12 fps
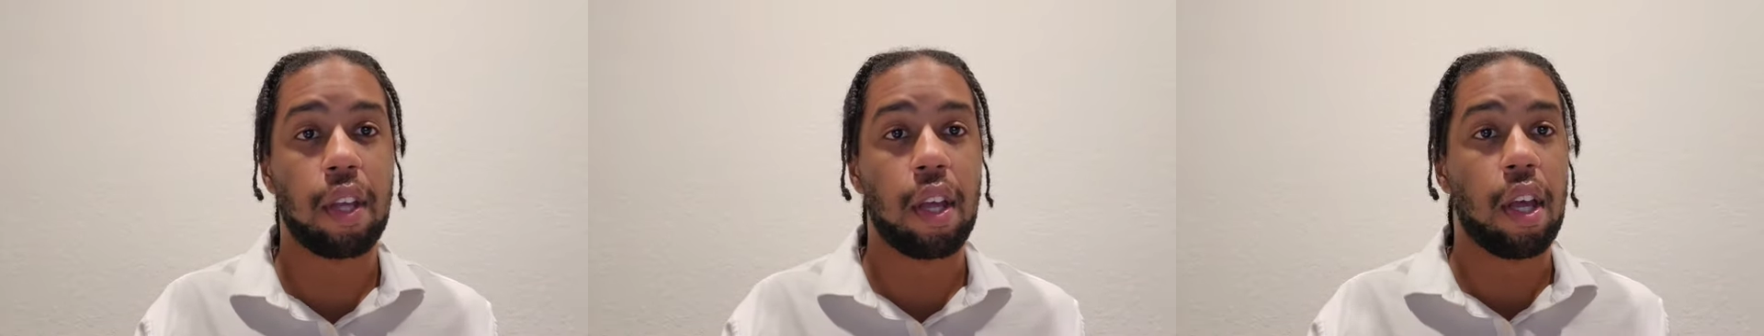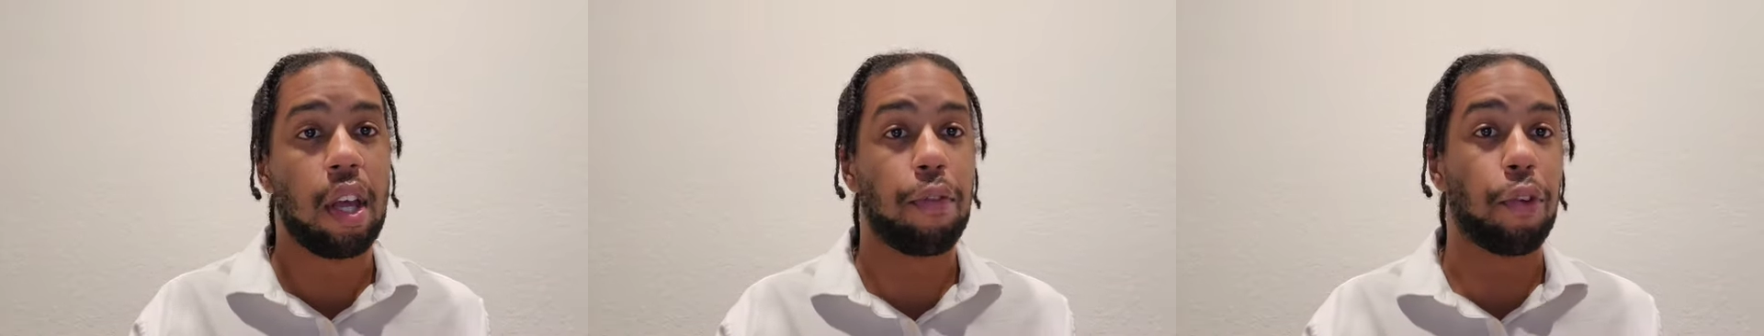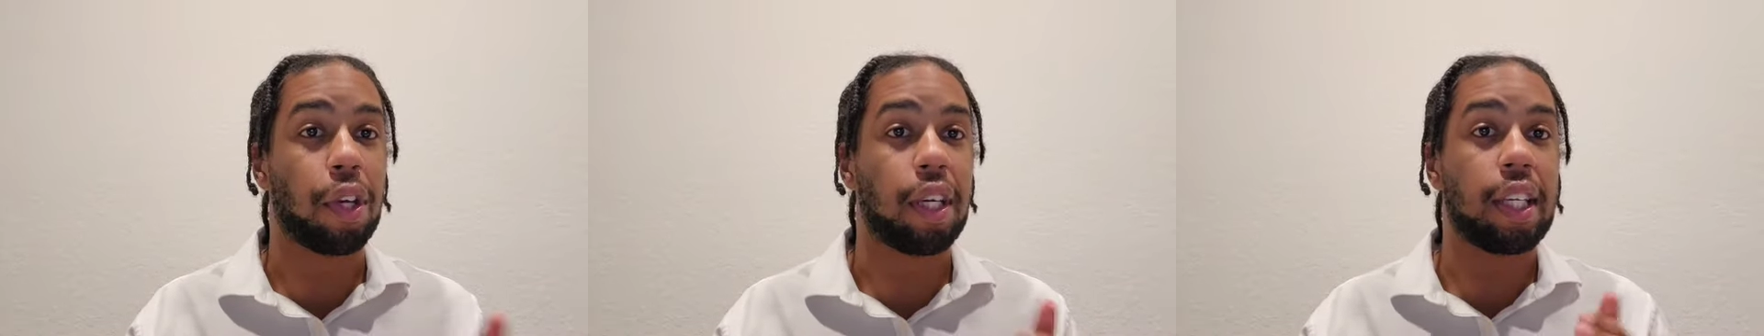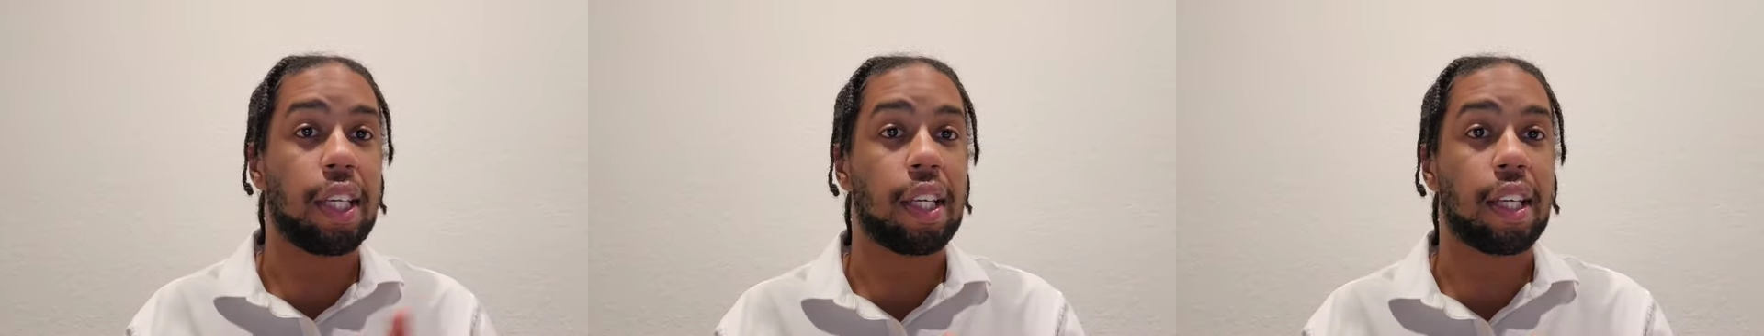If you're going to
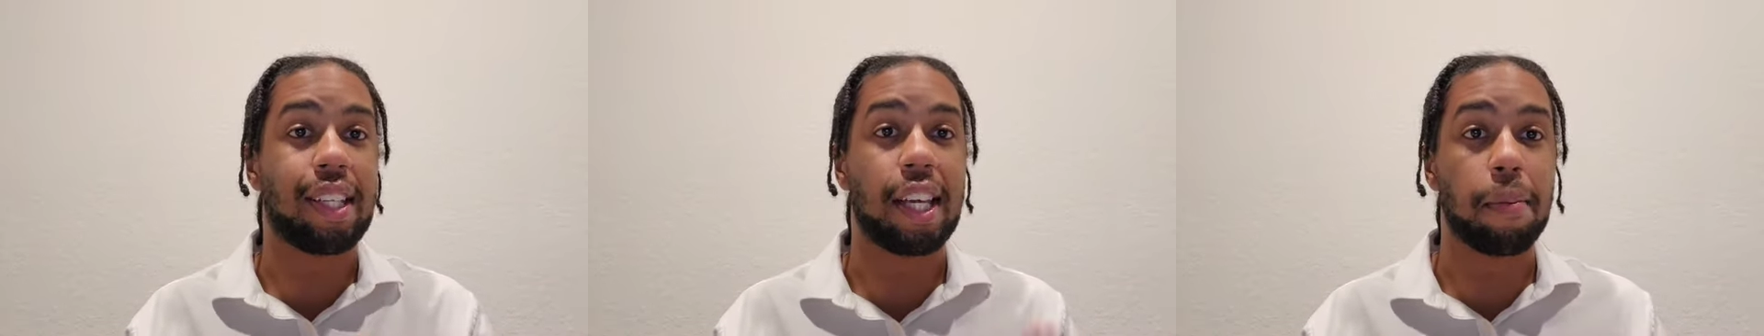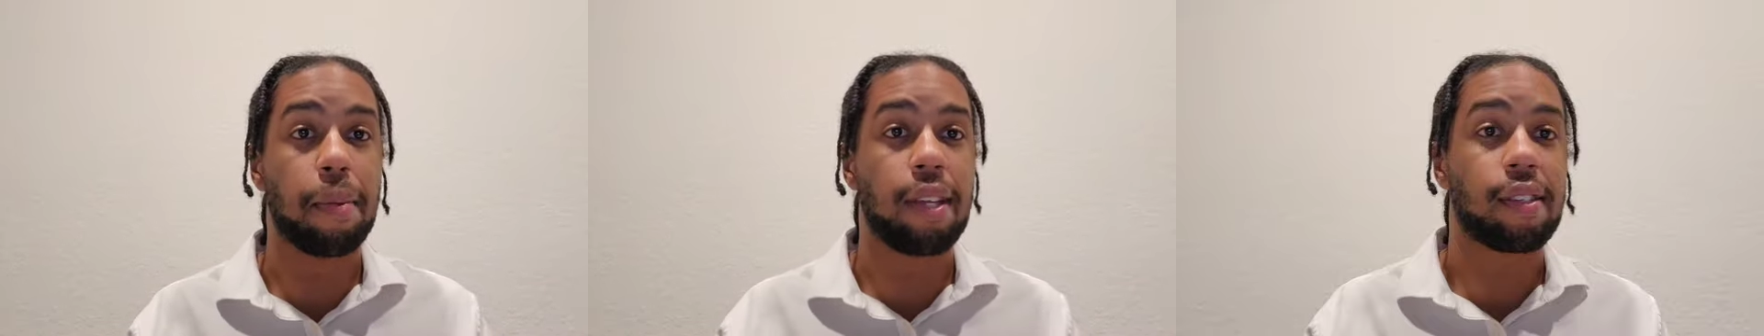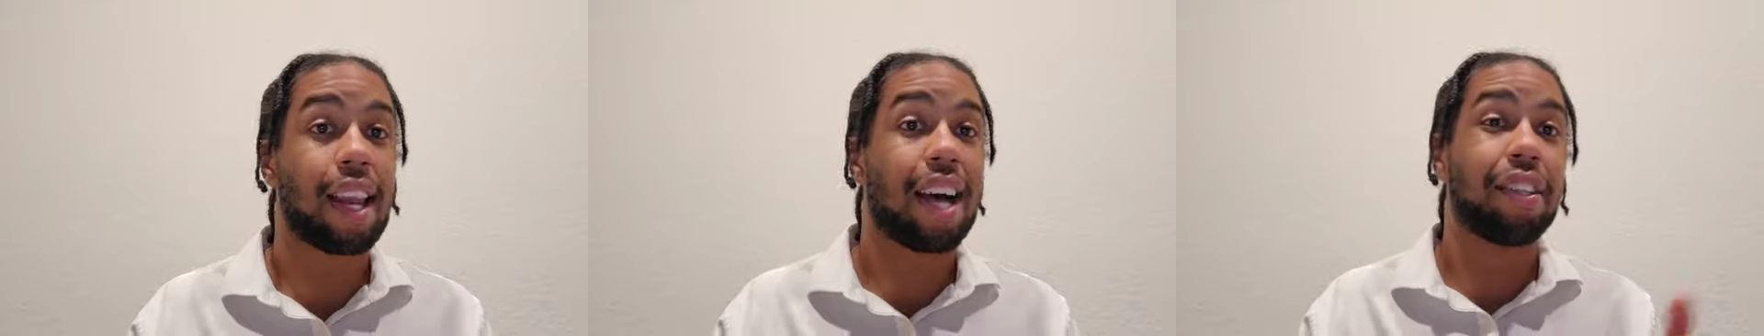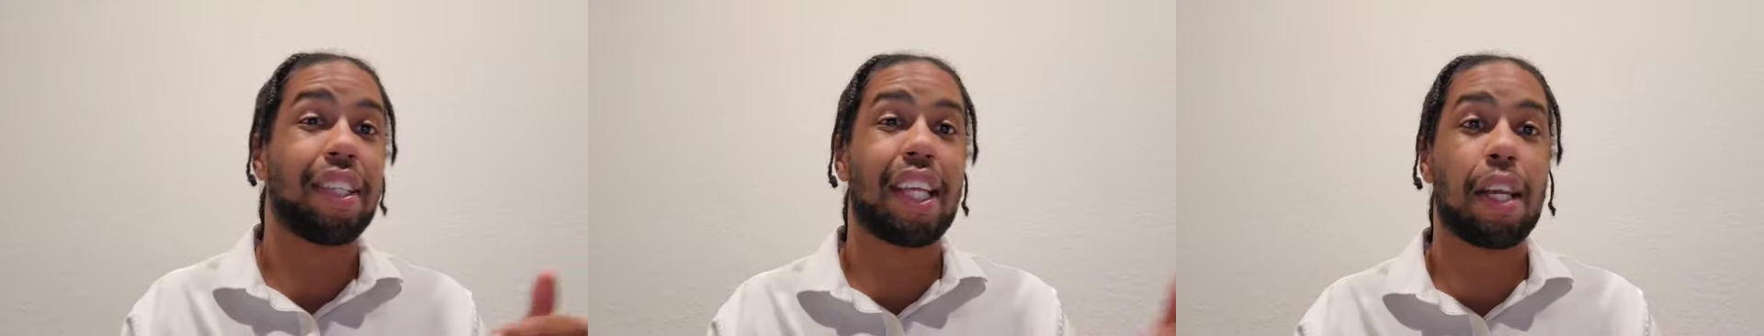need database and how
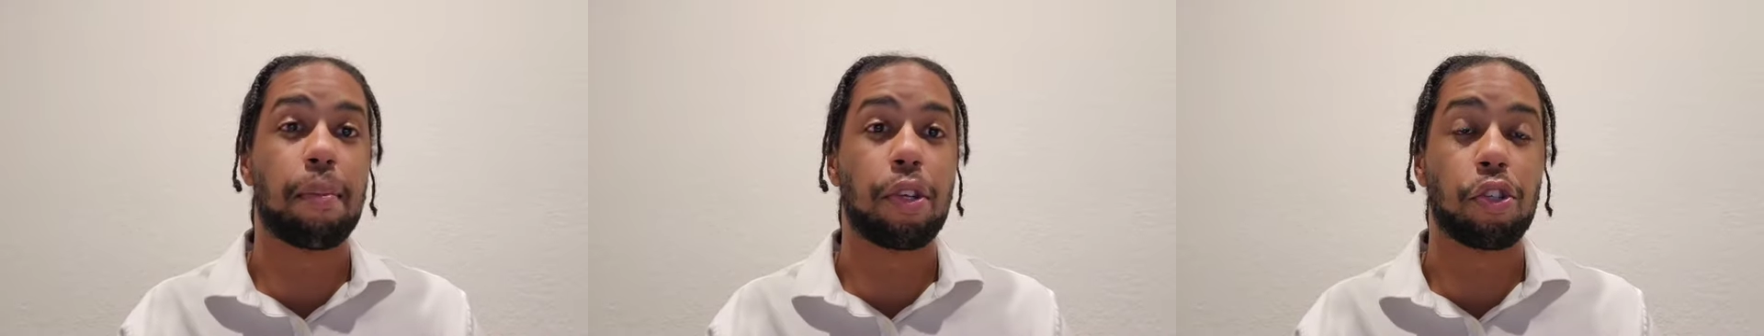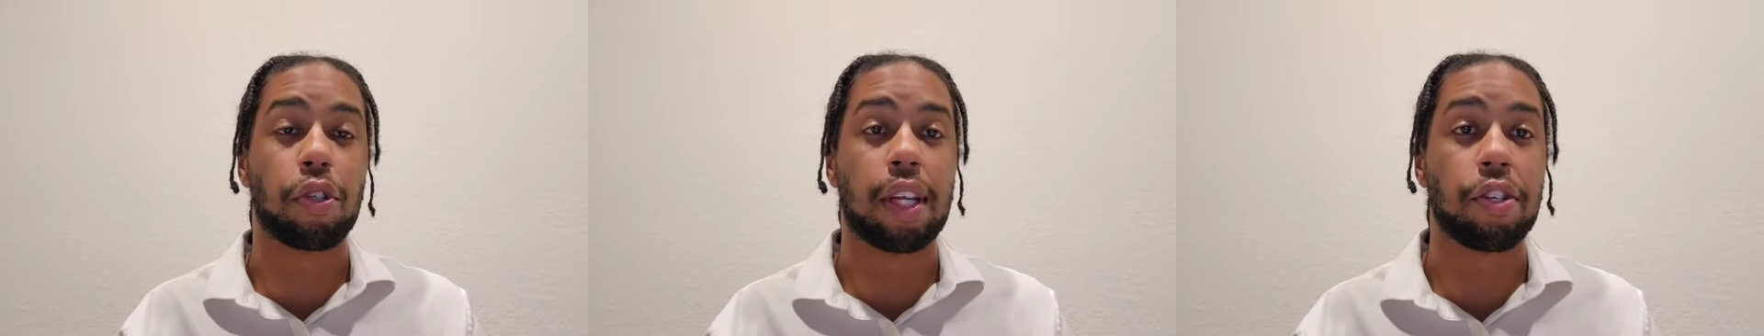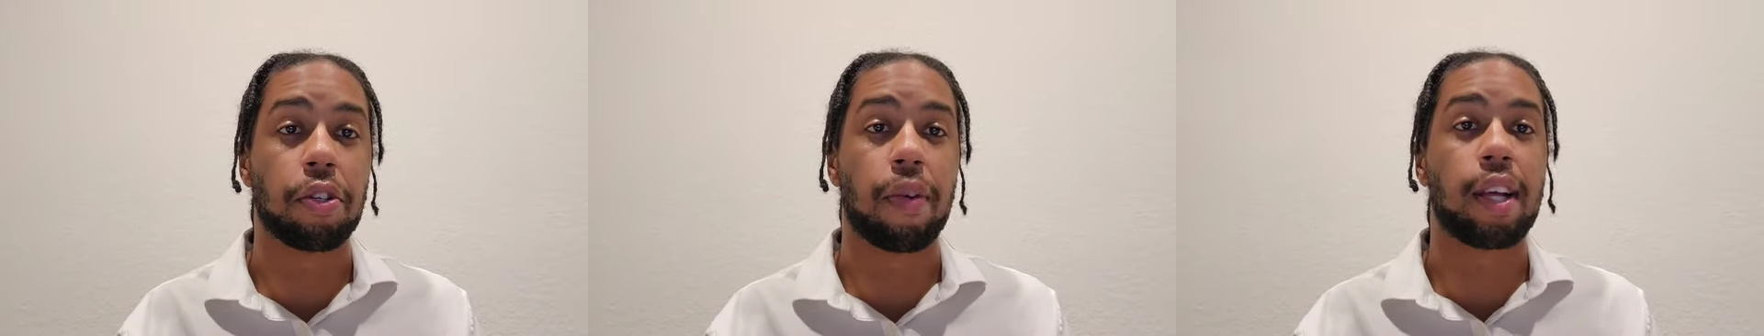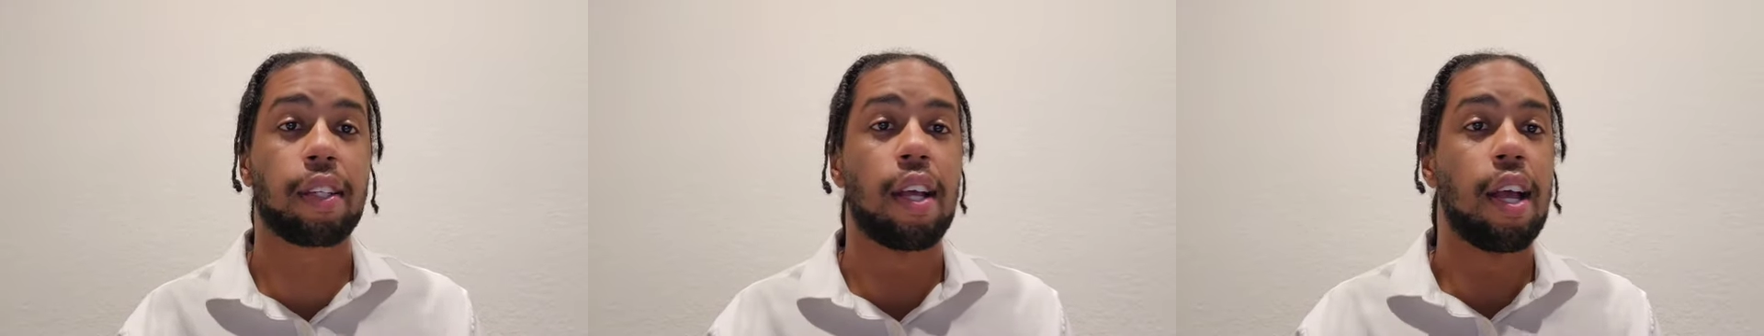the database should
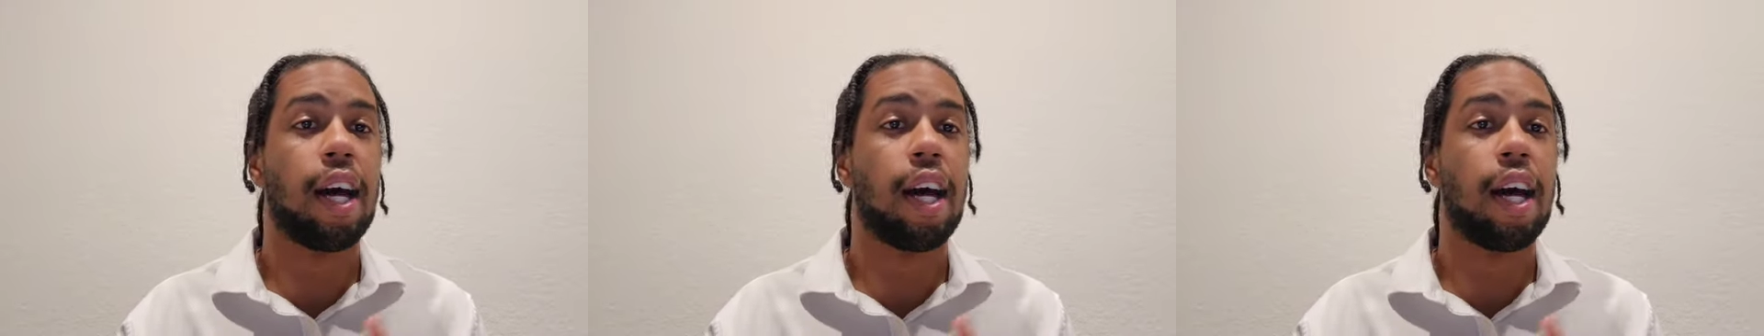interact,